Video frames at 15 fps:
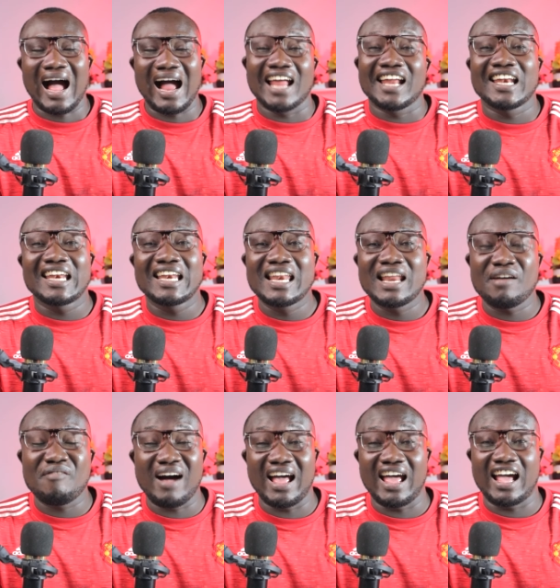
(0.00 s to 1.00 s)
I
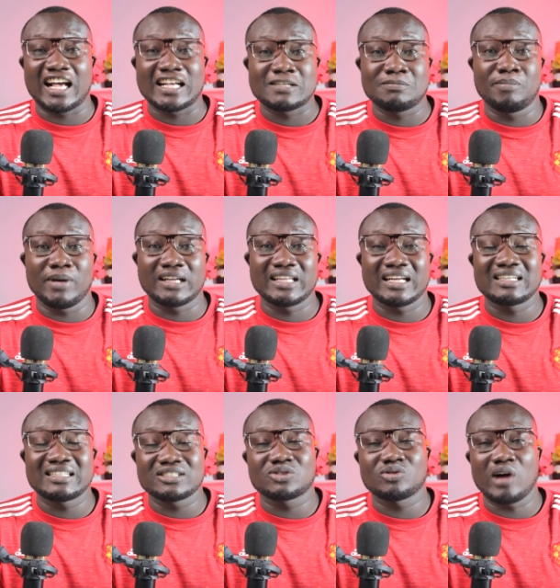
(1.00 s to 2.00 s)
never expected
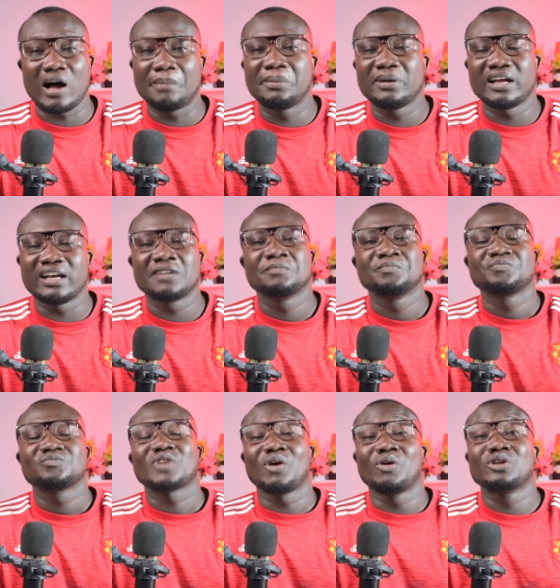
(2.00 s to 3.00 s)
this to happen. And
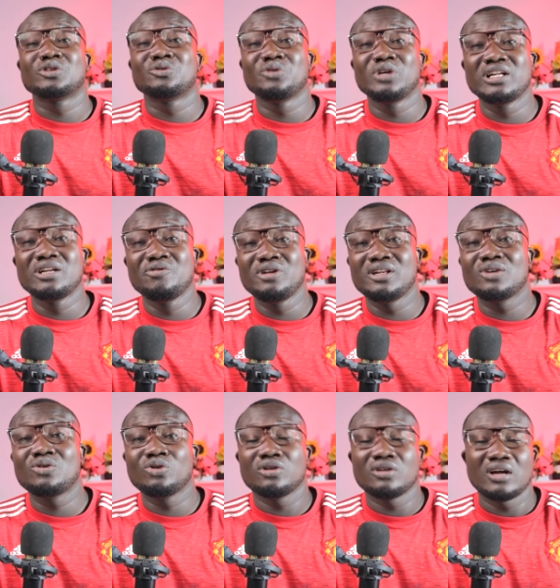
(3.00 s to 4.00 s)
it was really, really
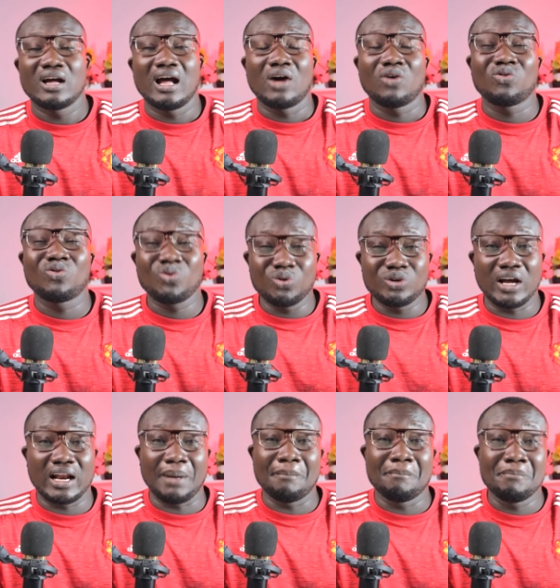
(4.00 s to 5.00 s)
good. Good
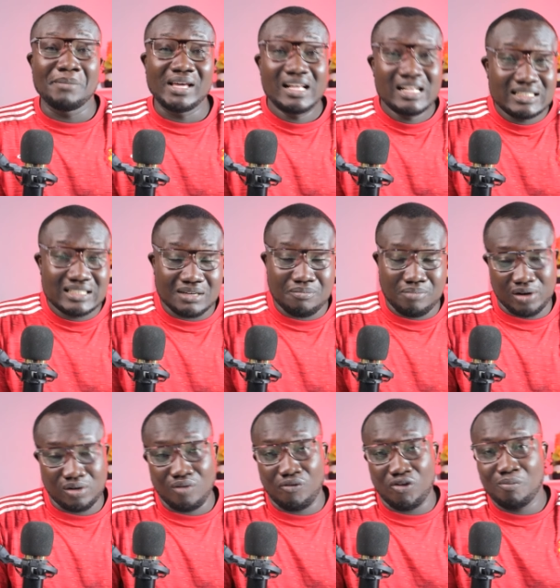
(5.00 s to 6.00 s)
and amazing
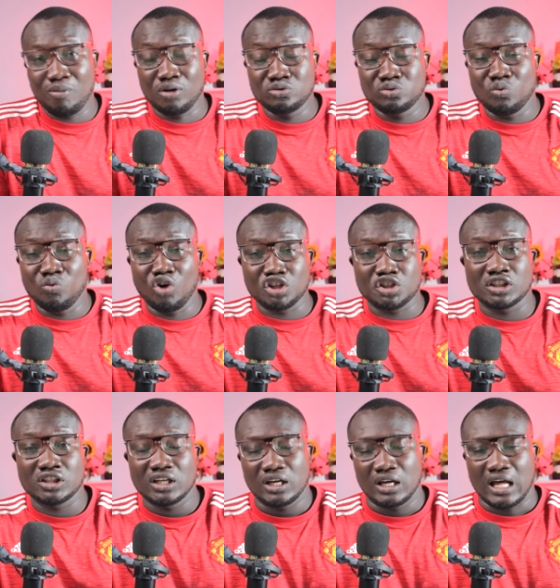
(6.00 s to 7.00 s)
brand of football to
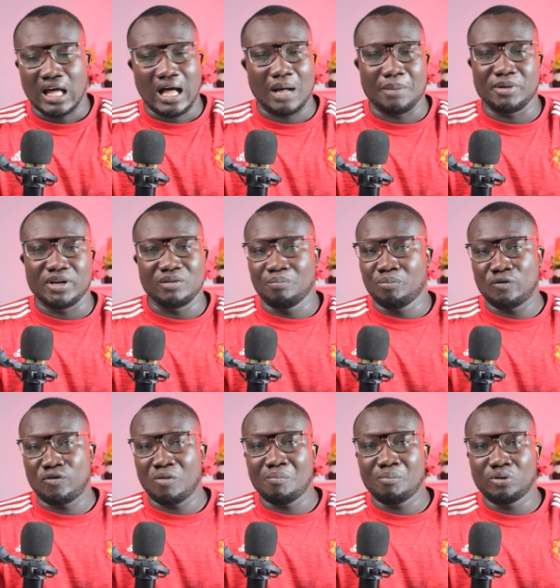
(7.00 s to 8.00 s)
watch. I mean,
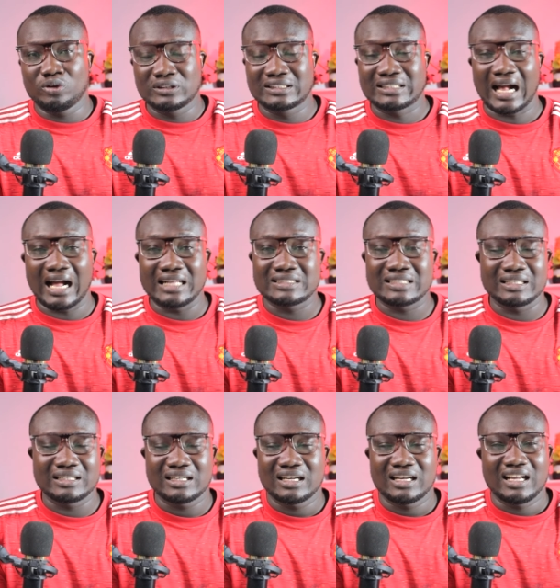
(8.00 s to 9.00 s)
from both sides.
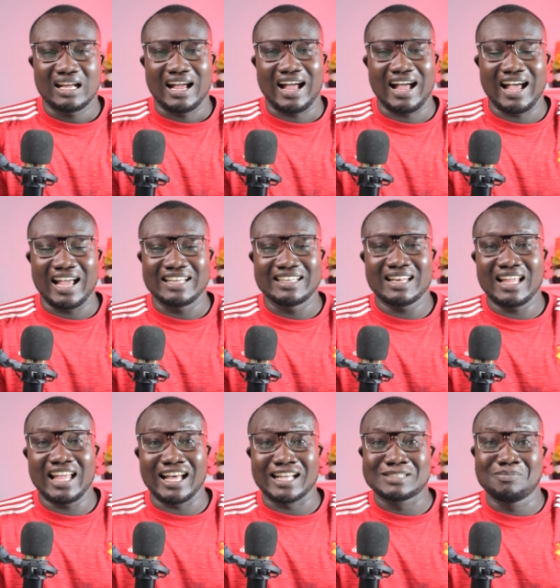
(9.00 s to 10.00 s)
And I
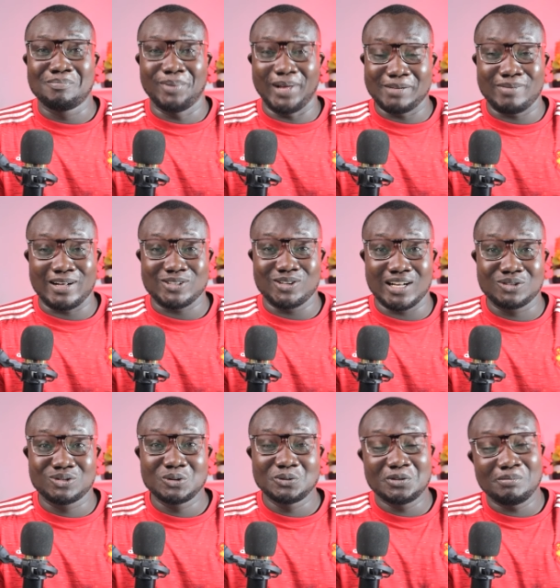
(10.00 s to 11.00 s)
didn't expect Barcelona
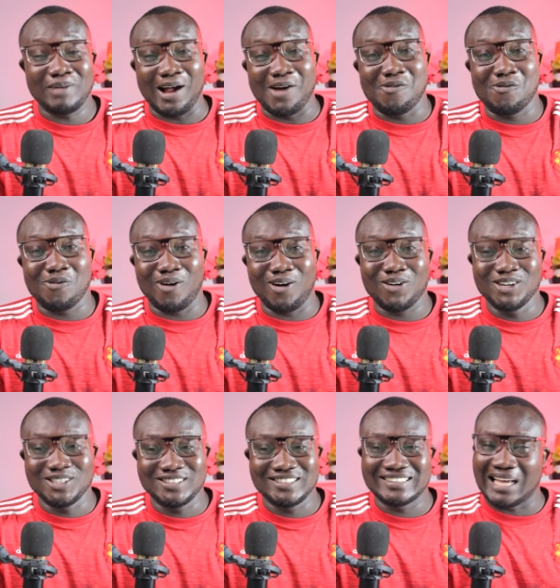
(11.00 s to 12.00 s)
to win by four
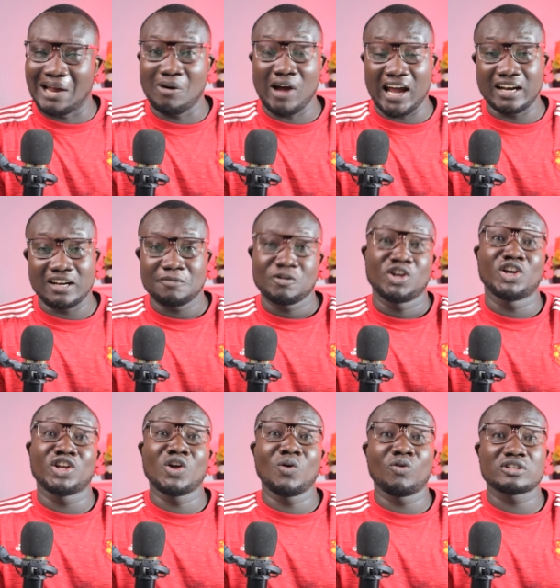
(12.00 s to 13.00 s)
goals to zero. And
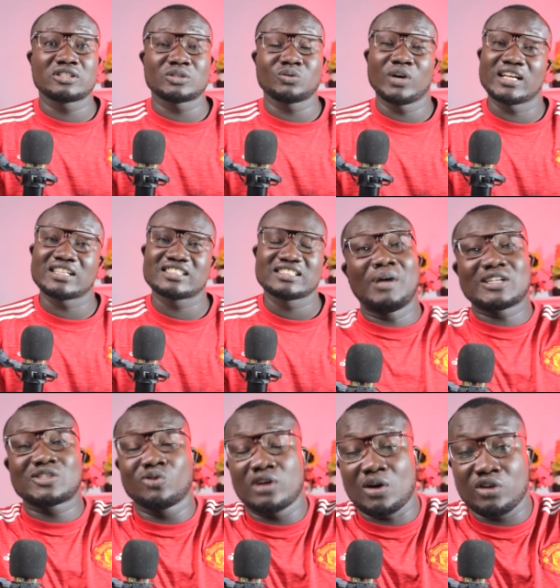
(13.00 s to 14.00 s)
you know what is worse?
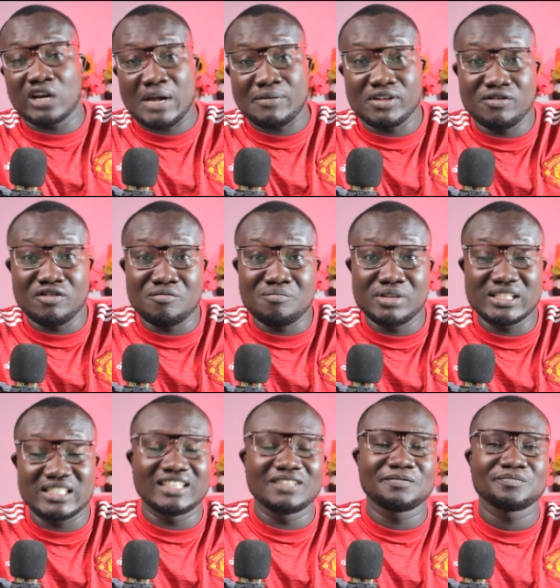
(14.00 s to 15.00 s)
Barcelona could have even
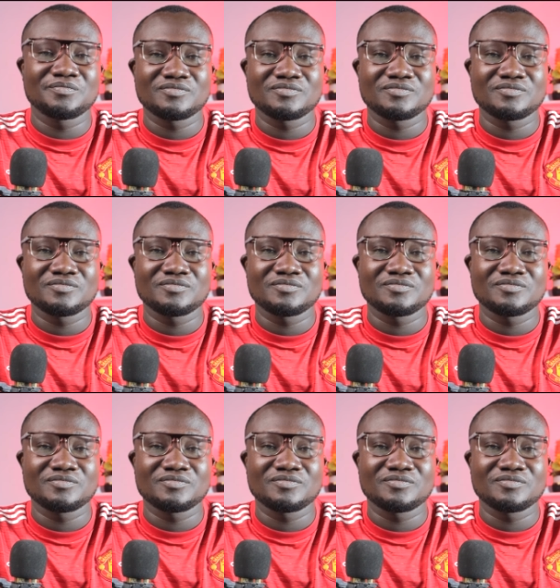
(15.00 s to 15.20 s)
beaten